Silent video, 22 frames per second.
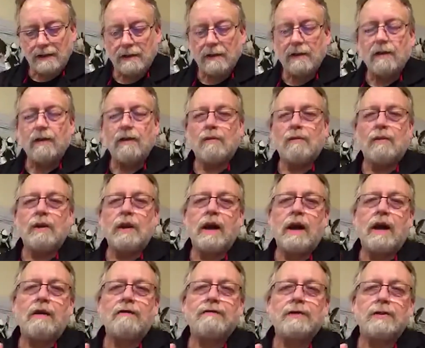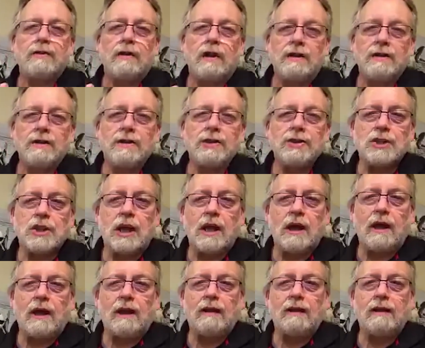we have to
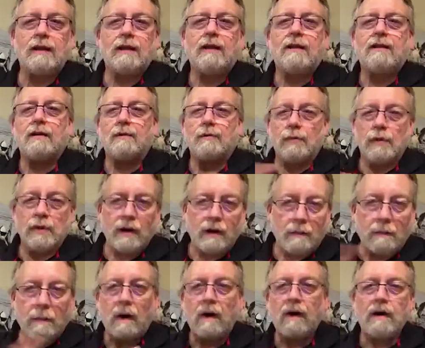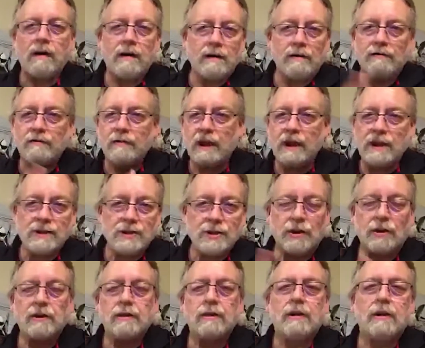understand that we are part of
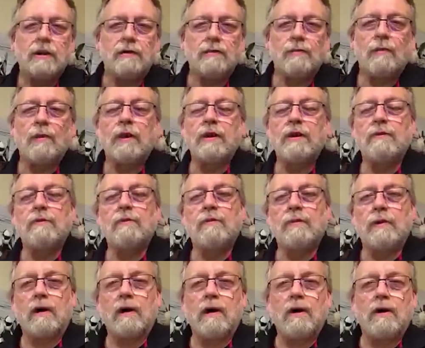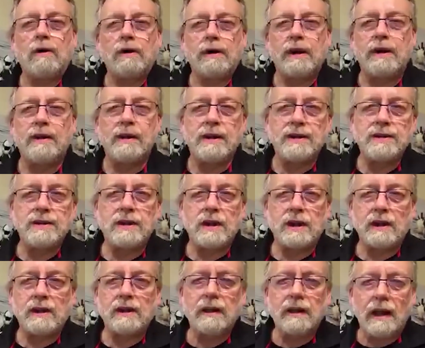nature and we're all in this thing
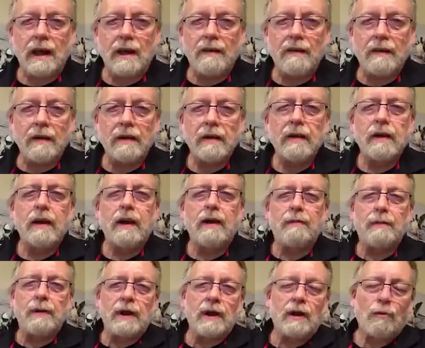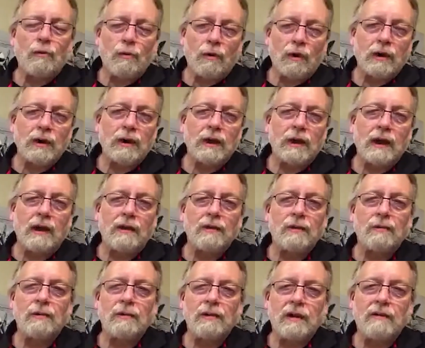together, and we got to work together with
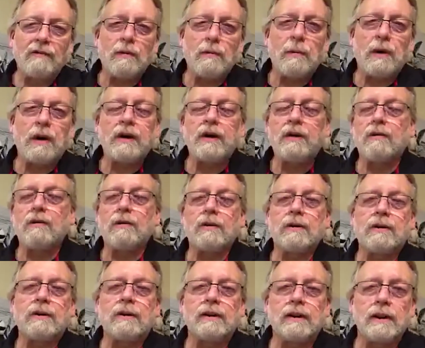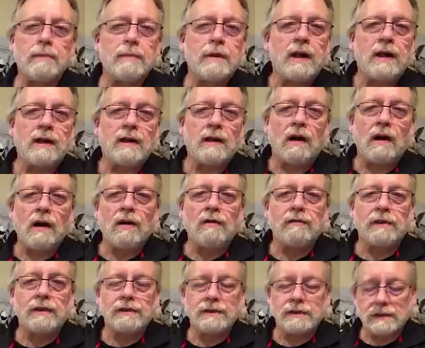everybody or we're going to eliminate all of
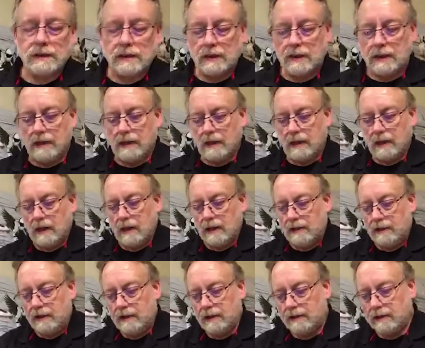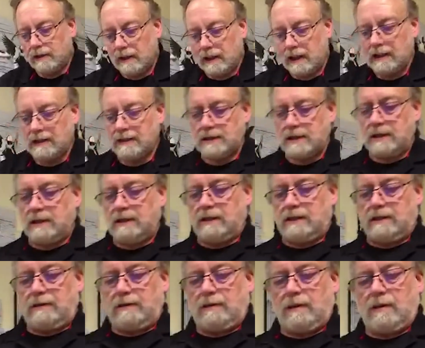us. The next thing that
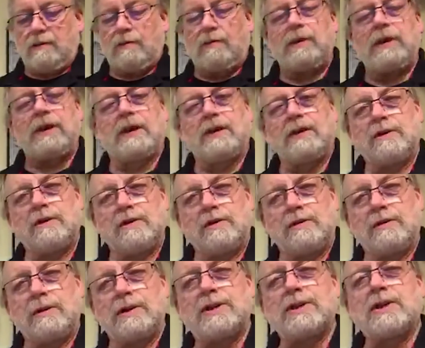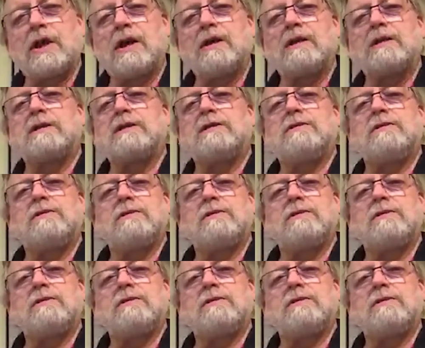we can do is start to